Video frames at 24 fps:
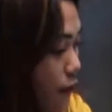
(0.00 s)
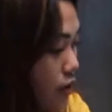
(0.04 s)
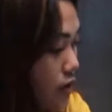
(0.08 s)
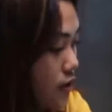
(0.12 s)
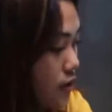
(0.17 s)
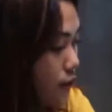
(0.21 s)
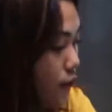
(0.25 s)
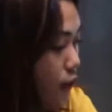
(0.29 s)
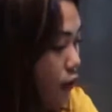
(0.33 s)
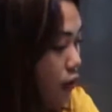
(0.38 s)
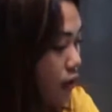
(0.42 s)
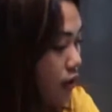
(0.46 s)

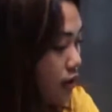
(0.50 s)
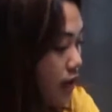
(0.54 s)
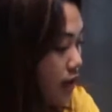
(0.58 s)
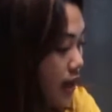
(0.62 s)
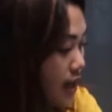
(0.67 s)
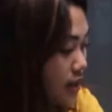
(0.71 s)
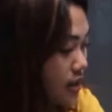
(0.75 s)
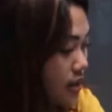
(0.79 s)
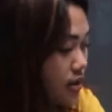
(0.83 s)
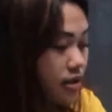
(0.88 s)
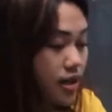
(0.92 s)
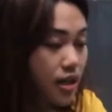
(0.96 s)

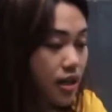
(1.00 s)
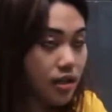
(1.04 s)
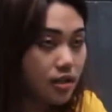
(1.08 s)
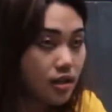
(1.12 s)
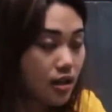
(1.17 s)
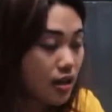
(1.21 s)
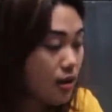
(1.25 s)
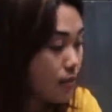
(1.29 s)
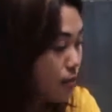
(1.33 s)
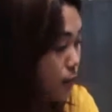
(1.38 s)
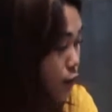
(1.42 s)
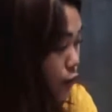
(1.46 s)
phosphoglycerate
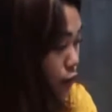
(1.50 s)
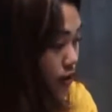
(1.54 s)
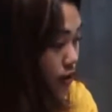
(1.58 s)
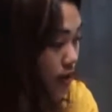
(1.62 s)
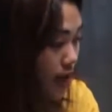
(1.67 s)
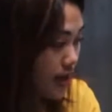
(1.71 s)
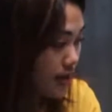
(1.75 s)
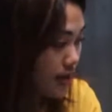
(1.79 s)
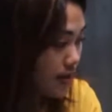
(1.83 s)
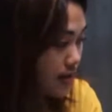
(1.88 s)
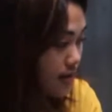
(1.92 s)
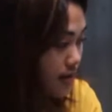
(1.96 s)

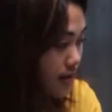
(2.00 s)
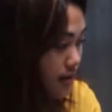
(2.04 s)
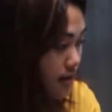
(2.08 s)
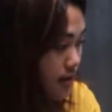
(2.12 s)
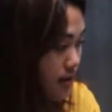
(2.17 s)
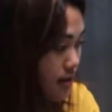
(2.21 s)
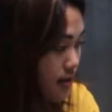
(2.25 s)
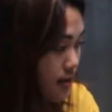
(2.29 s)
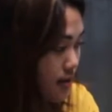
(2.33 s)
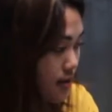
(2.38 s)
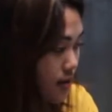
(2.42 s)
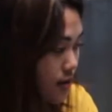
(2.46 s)
mutase.
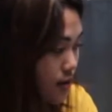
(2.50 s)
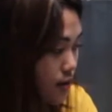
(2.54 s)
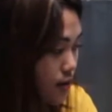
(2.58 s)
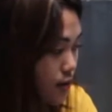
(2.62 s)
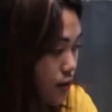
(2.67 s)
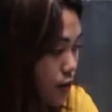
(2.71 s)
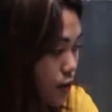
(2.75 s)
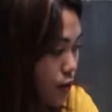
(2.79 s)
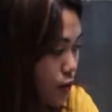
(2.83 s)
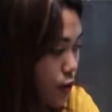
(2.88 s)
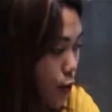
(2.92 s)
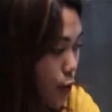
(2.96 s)

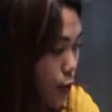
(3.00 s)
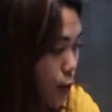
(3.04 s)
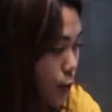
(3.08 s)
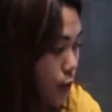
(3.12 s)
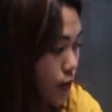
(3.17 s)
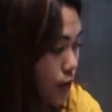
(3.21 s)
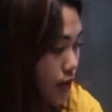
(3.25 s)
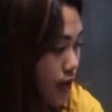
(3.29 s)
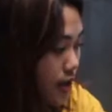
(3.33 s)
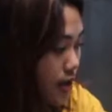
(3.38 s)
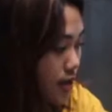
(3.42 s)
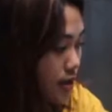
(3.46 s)
So
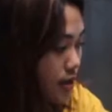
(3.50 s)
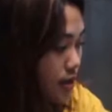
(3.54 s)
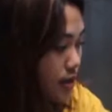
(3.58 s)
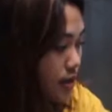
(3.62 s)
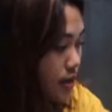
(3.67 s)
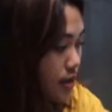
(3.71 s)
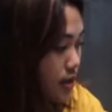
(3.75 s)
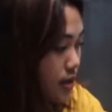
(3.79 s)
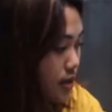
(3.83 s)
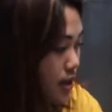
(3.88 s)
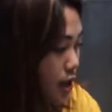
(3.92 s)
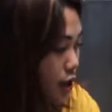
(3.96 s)
this
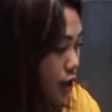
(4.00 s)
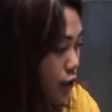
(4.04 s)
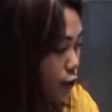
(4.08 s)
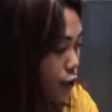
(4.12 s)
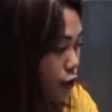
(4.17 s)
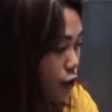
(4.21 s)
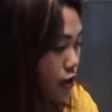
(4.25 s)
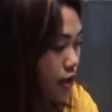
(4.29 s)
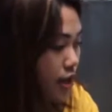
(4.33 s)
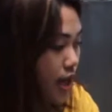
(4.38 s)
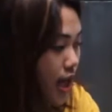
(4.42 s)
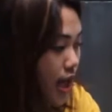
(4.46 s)

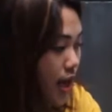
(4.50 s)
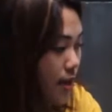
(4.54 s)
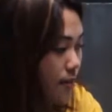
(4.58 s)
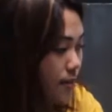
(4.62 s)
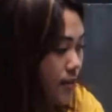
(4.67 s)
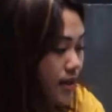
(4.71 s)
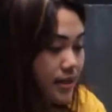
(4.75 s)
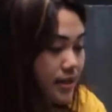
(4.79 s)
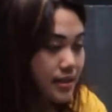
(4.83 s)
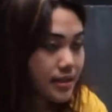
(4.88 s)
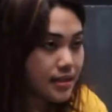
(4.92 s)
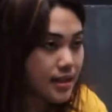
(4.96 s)
third M
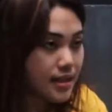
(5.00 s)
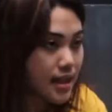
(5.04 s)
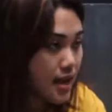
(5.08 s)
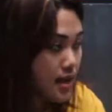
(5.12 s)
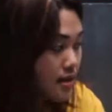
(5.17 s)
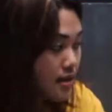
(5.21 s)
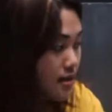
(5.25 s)
is